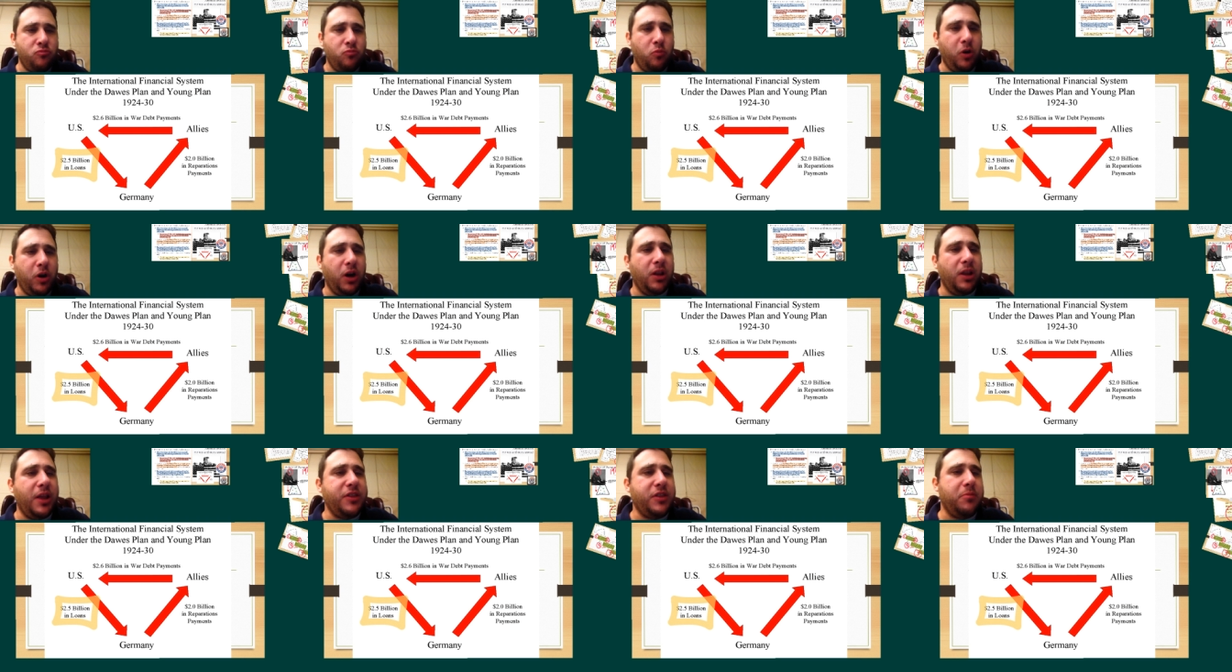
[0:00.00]
We're going to
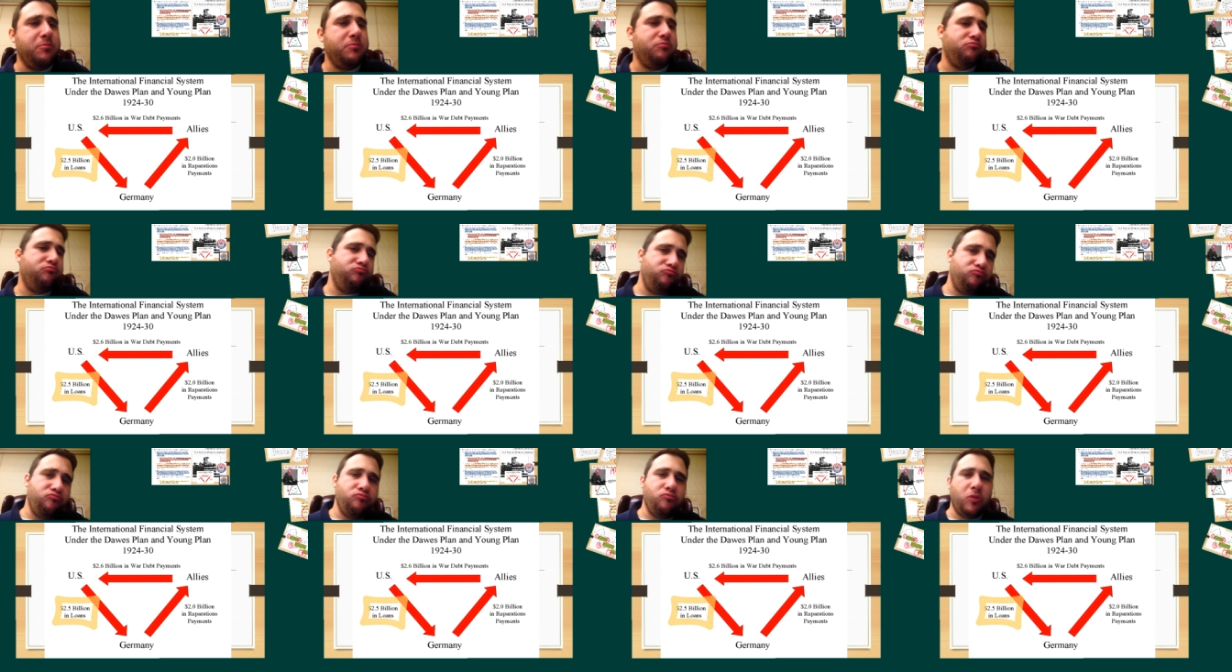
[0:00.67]
let
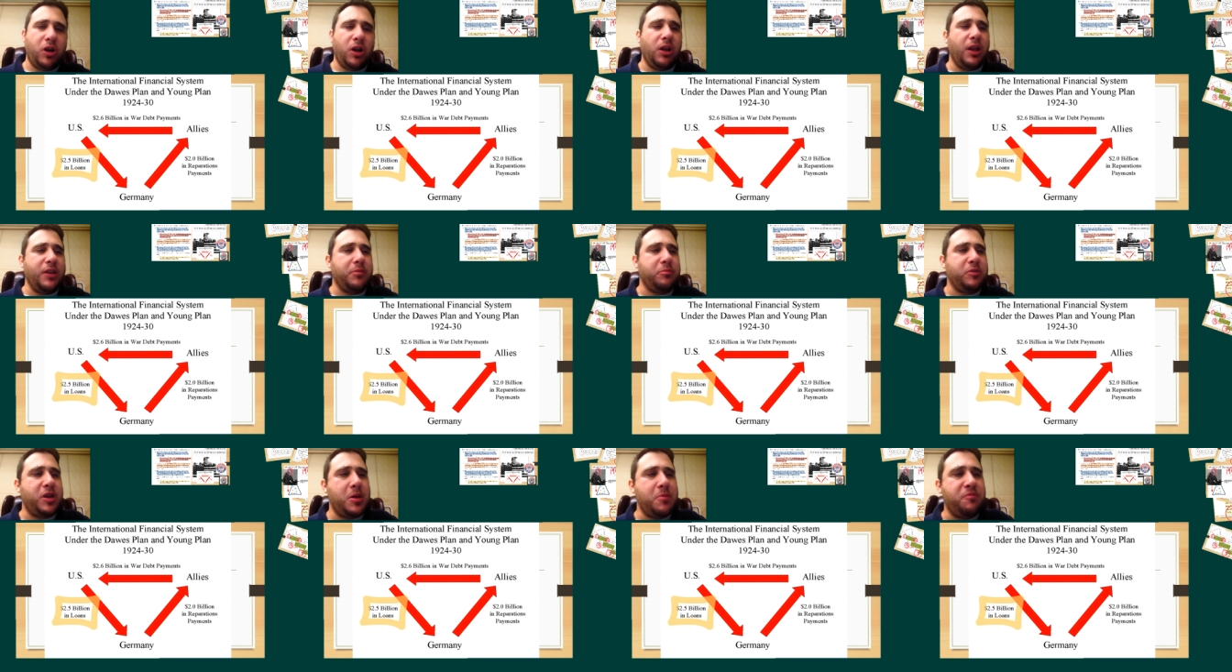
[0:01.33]

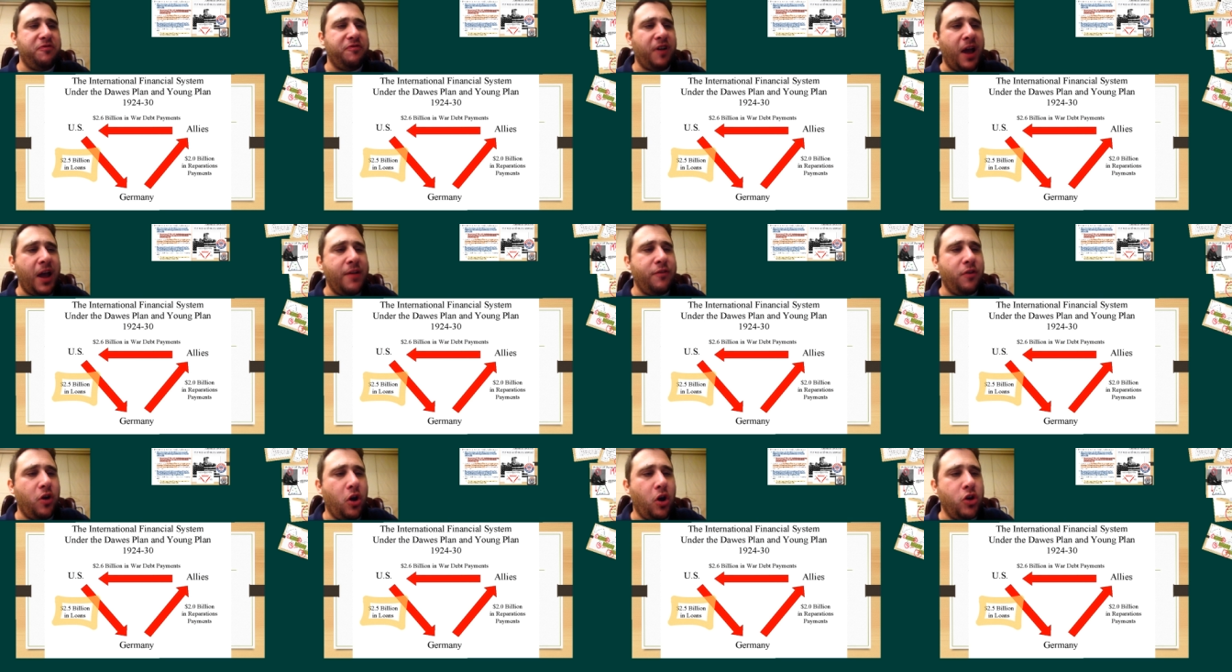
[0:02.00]
them keep
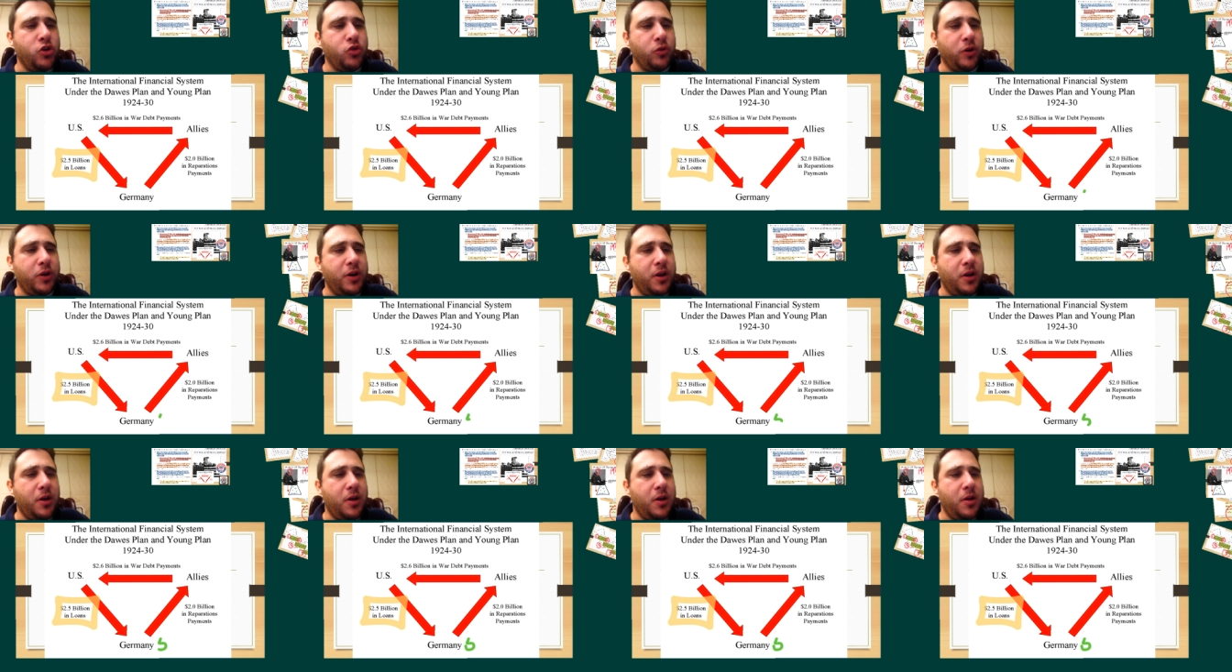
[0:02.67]
$500
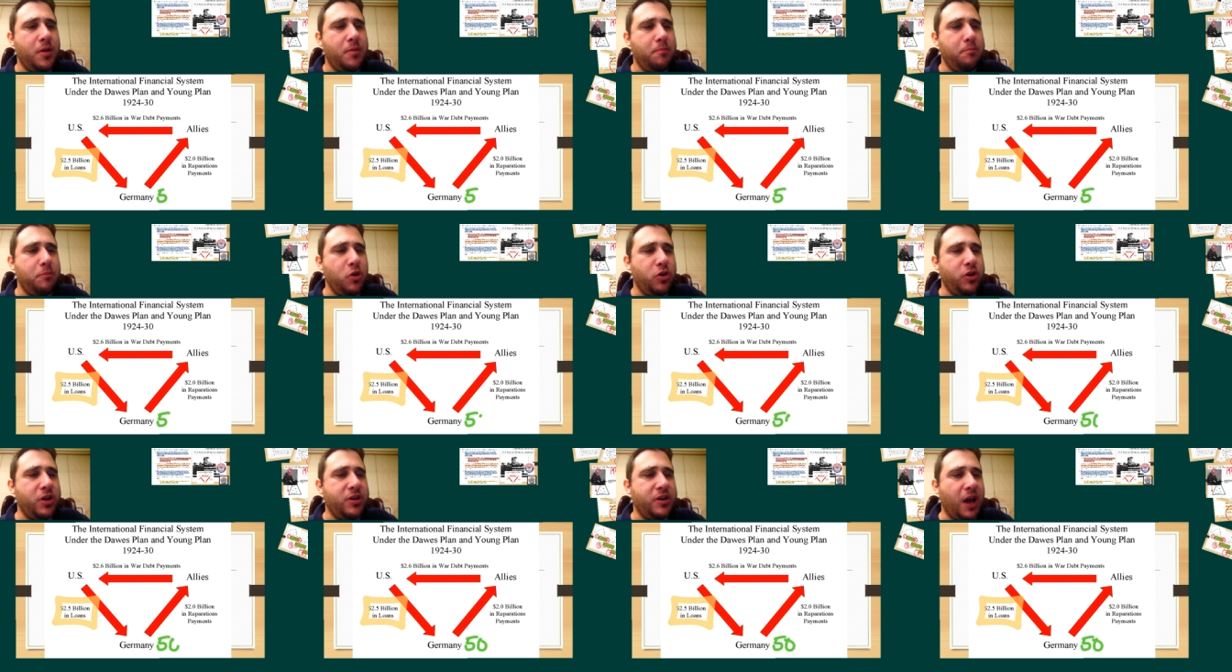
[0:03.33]

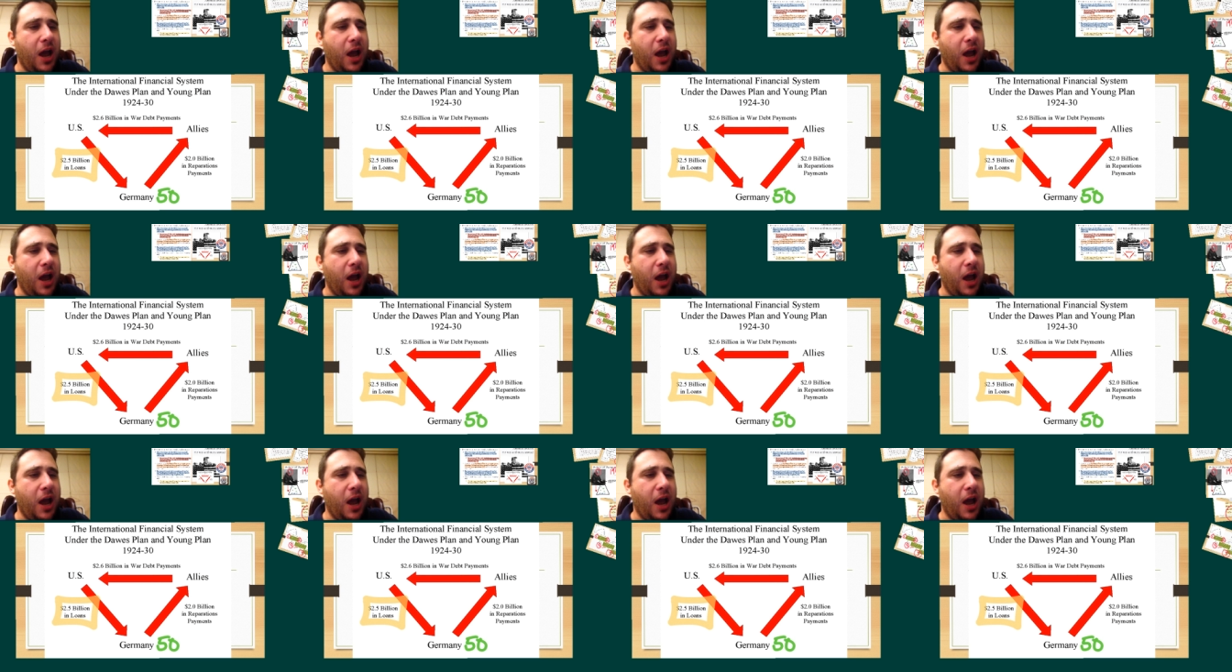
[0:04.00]
million.